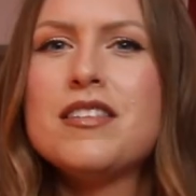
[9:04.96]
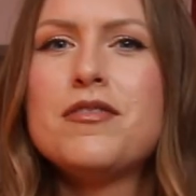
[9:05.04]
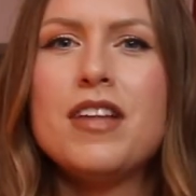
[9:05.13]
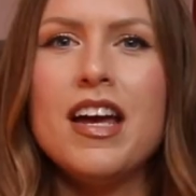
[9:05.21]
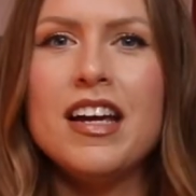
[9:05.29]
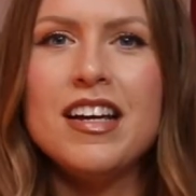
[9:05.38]
of,
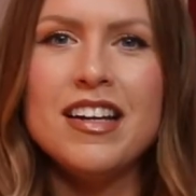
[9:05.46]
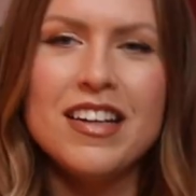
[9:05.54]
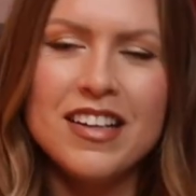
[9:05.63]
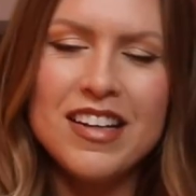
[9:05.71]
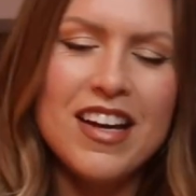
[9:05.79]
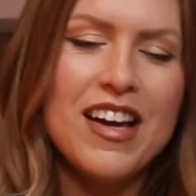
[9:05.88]
like,
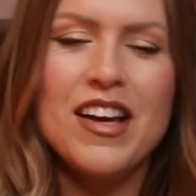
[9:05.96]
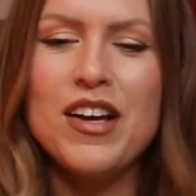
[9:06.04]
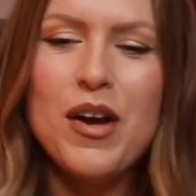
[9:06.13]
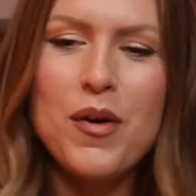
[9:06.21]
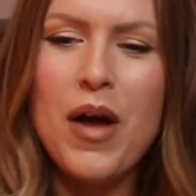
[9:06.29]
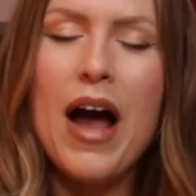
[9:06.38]

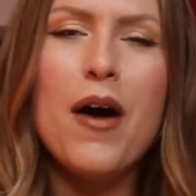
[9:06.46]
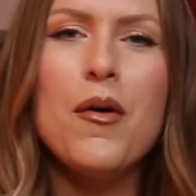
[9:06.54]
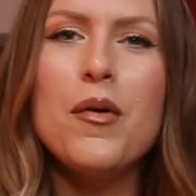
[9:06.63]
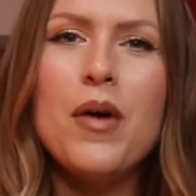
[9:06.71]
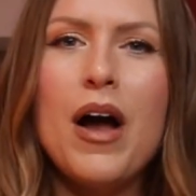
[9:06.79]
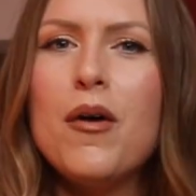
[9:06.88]

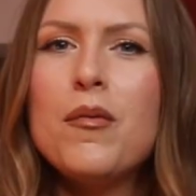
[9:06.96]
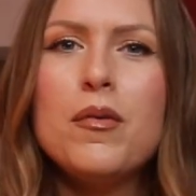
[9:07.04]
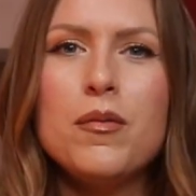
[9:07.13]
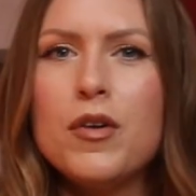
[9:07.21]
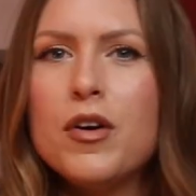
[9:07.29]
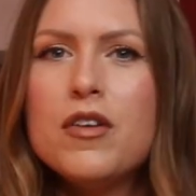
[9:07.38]
how
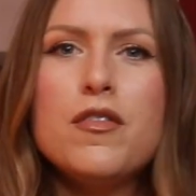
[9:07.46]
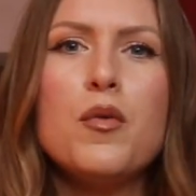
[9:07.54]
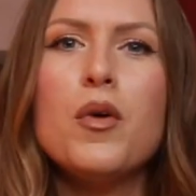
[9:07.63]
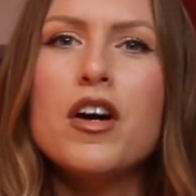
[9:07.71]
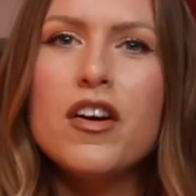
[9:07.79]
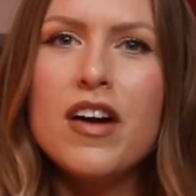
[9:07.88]
good of a
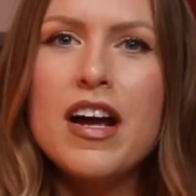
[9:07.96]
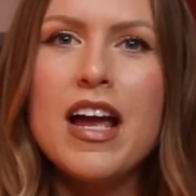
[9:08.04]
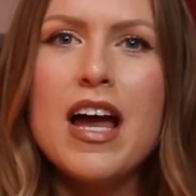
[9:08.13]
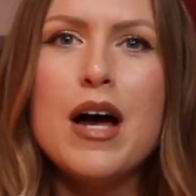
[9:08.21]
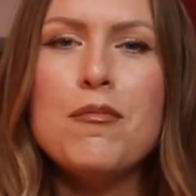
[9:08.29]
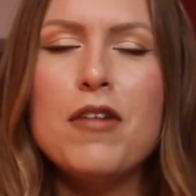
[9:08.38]
worker I
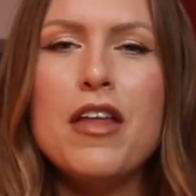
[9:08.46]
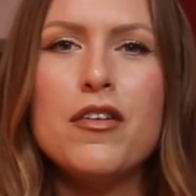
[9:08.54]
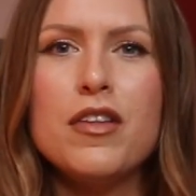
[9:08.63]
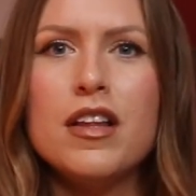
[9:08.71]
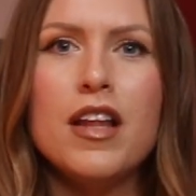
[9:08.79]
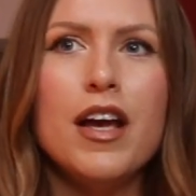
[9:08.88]
am, rather
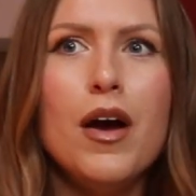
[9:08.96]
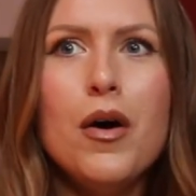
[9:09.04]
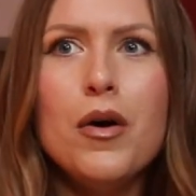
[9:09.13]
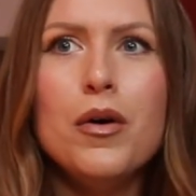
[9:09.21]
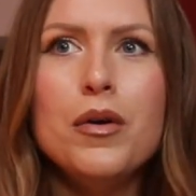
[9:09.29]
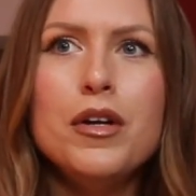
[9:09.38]
than, like,
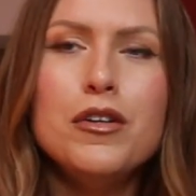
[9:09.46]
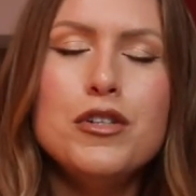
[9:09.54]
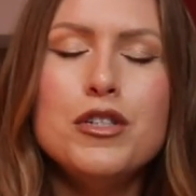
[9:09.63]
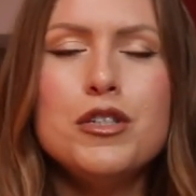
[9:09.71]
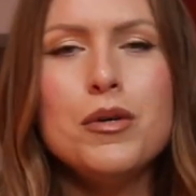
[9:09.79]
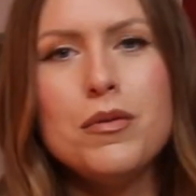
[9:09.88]
oh, you're
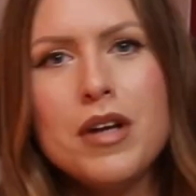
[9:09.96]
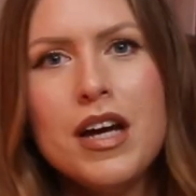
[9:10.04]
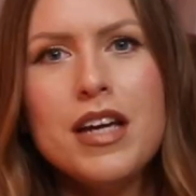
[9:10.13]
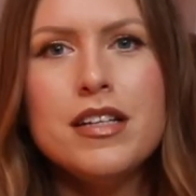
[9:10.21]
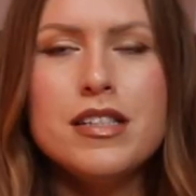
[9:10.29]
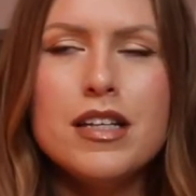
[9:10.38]
just so
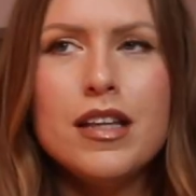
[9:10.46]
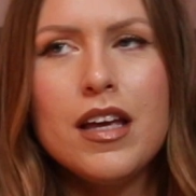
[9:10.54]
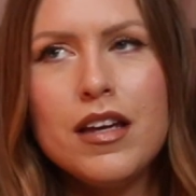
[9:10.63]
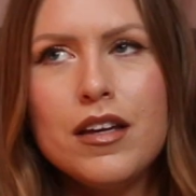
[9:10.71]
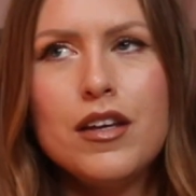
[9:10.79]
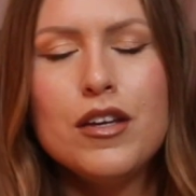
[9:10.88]
nice, and,
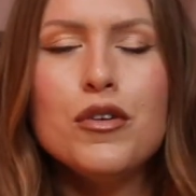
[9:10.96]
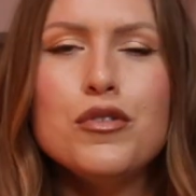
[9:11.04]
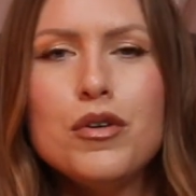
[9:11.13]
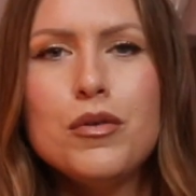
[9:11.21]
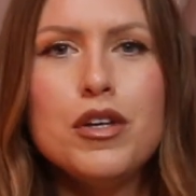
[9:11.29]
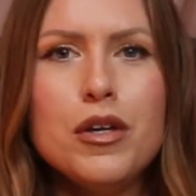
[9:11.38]
like, you're
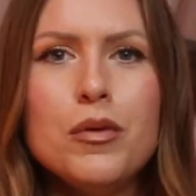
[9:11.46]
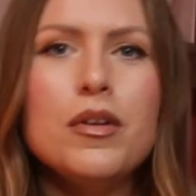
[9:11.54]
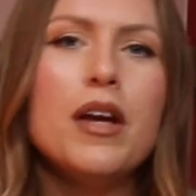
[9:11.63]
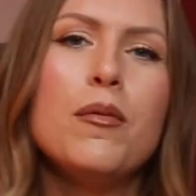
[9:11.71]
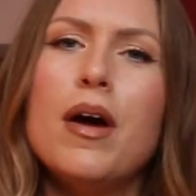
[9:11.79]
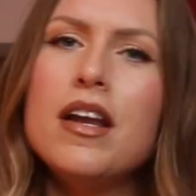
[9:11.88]
so cute,
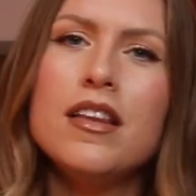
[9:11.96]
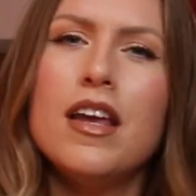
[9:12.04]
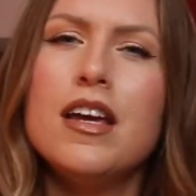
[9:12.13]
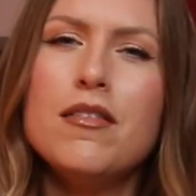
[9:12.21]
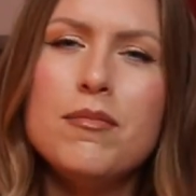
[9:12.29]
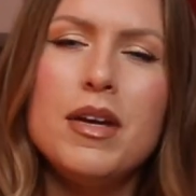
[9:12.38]
like, why didn't they
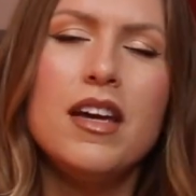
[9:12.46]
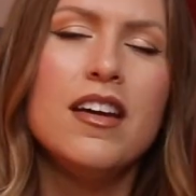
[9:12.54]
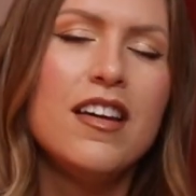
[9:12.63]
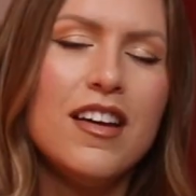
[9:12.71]
give me,